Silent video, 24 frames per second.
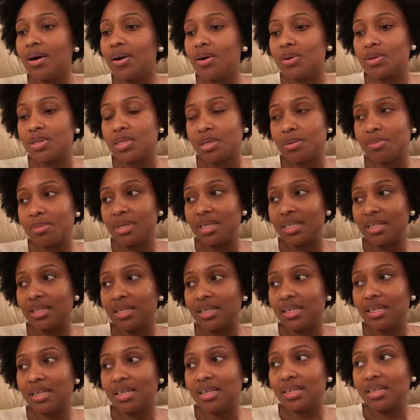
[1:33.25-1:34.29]

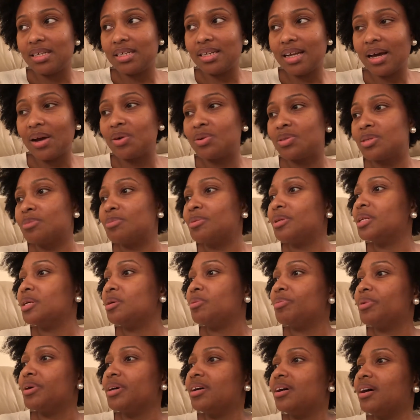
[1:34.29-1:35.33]
ultimately, not ultimately,
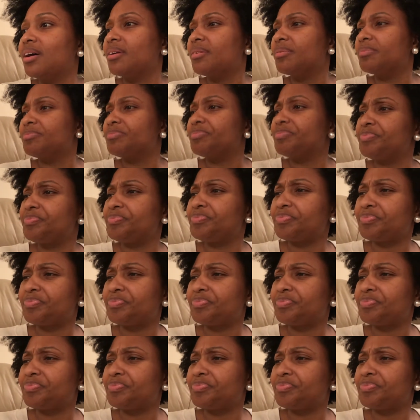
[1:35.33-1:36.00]
but um,